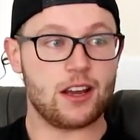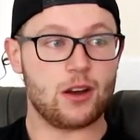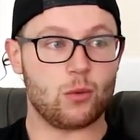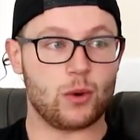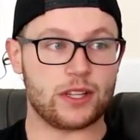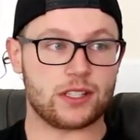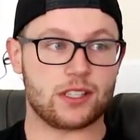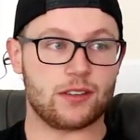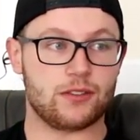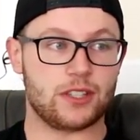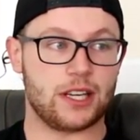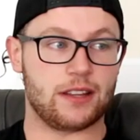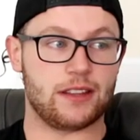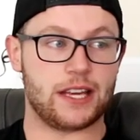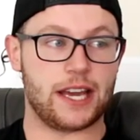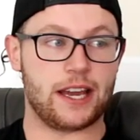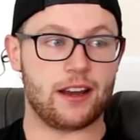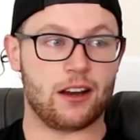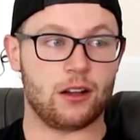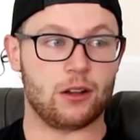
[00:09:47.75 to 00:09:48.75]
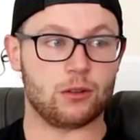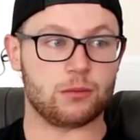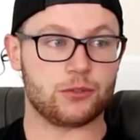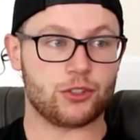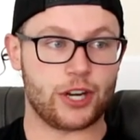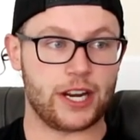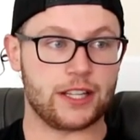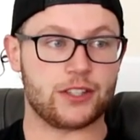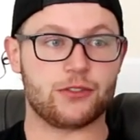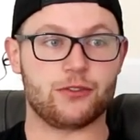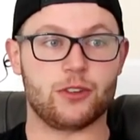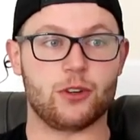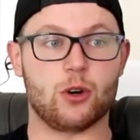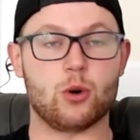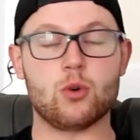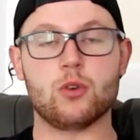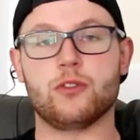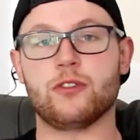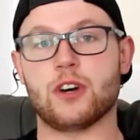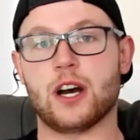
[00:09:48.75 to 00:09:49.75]
Once I've done that, I'll transfer
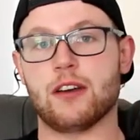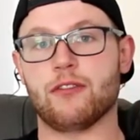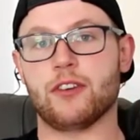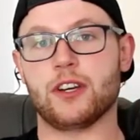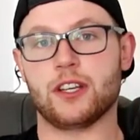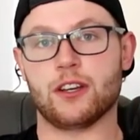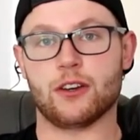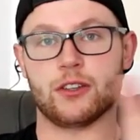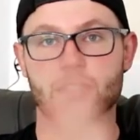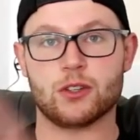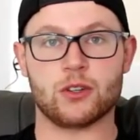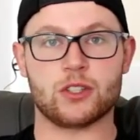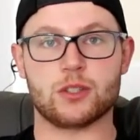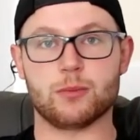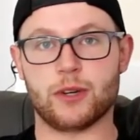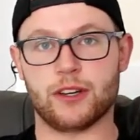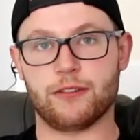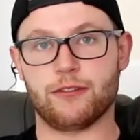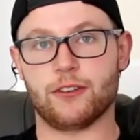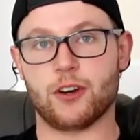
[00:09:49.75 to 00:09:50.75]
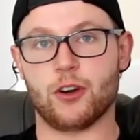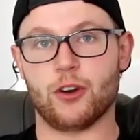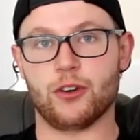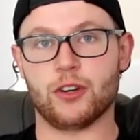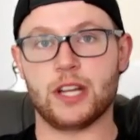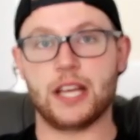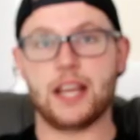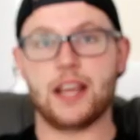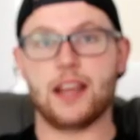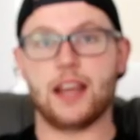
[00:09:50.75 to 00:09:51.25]
all five videos onto my phone,